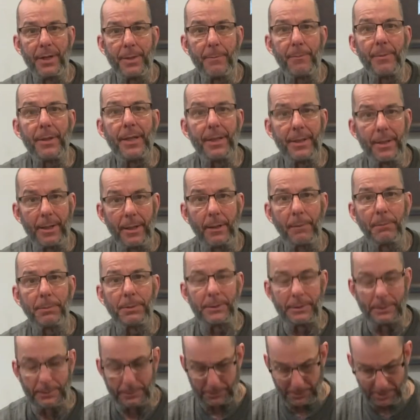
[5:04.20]
beat up.
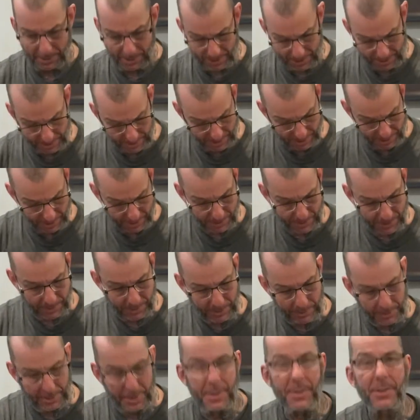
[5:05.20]
This is
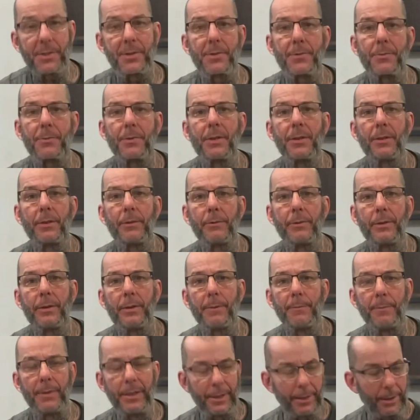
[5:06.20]
really, really
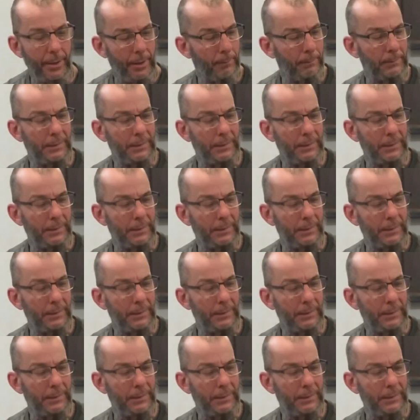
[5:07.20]
beat up.